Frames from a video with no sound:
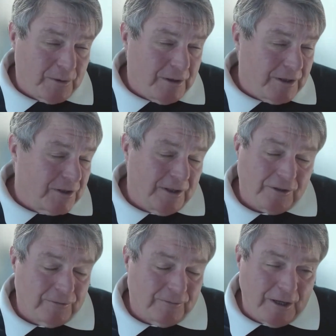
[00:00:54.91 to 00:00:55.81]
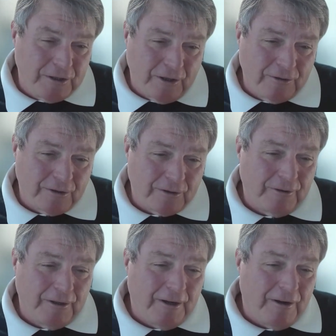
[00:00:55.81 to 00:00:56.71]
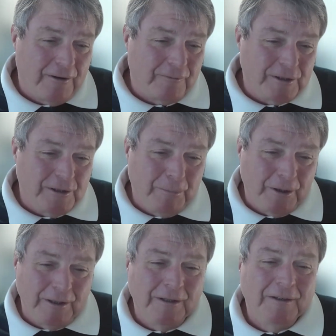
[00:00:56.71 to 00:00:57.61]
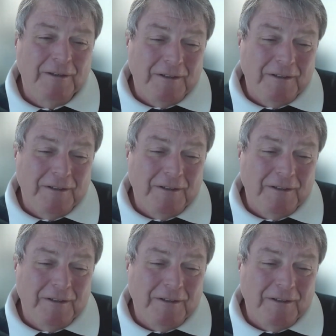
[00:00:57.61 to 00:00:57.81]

with extinction ratios of 3.5 dB.